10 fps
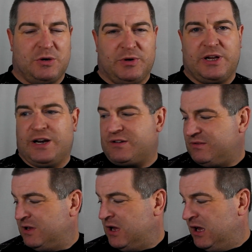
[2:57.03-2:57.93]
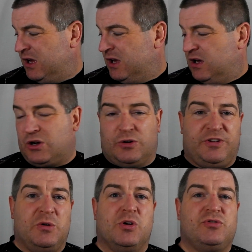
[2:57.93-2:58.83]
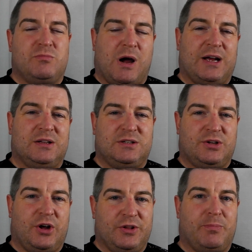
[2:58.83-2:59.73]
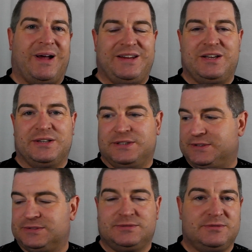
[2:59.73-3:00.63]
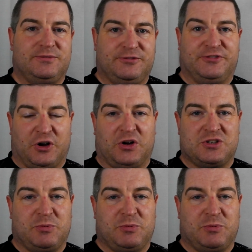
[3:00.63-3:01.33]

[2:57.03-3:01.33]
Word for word: I want to get a good few hundred mile on the bike first